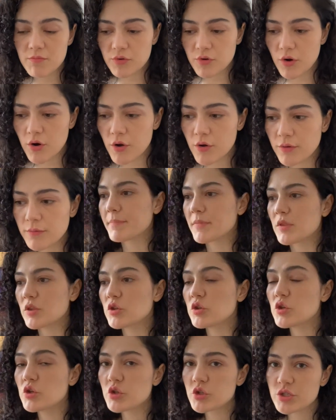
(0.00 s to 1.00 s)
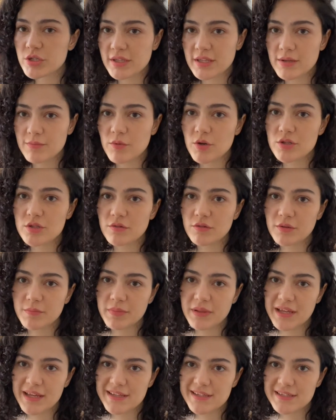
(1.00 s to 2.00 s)
on, usually most of the
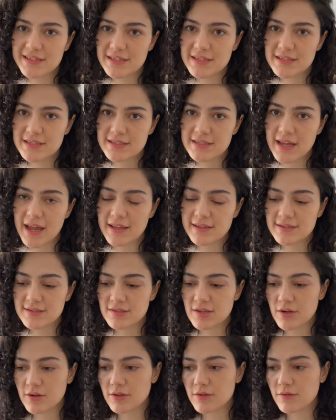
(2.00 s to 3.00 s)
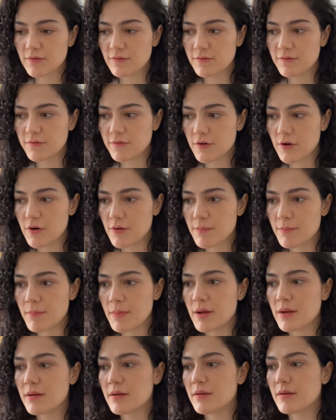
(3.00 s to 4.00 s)
places that start from
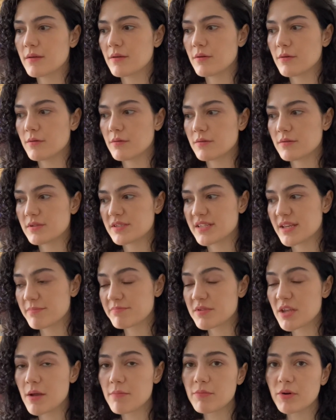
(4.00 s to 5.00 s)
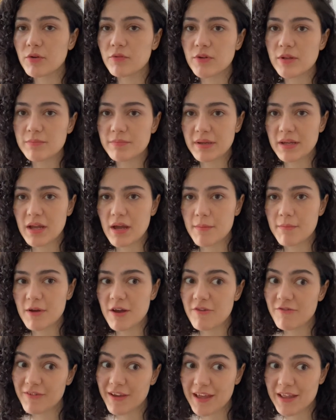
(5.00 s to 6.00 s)
September will become
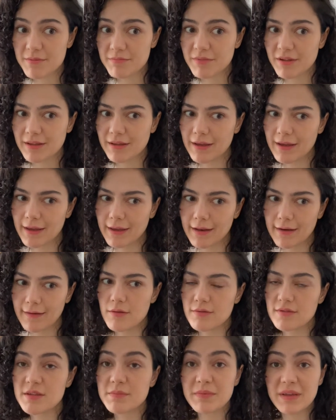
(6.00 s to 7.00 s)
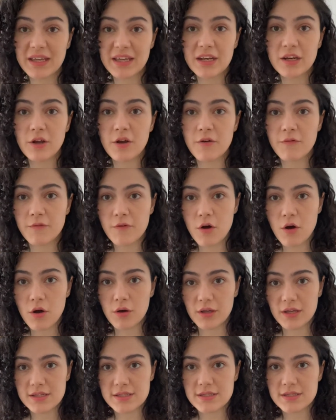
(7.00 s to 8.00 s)
available in the beginning of
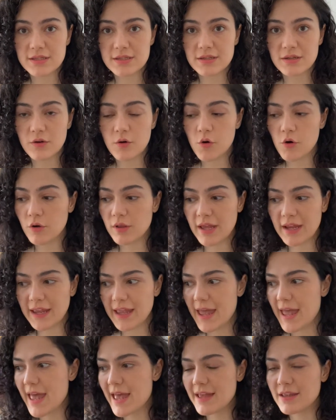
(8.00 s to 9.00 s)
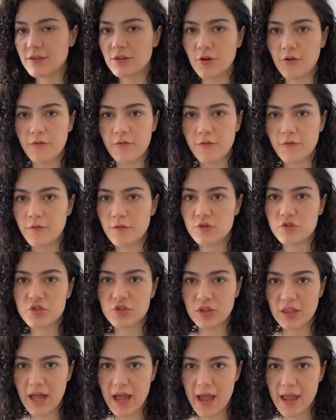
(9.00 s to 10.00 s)
August or like end of
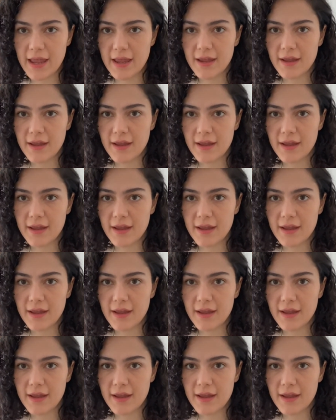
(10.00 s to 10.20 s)
July.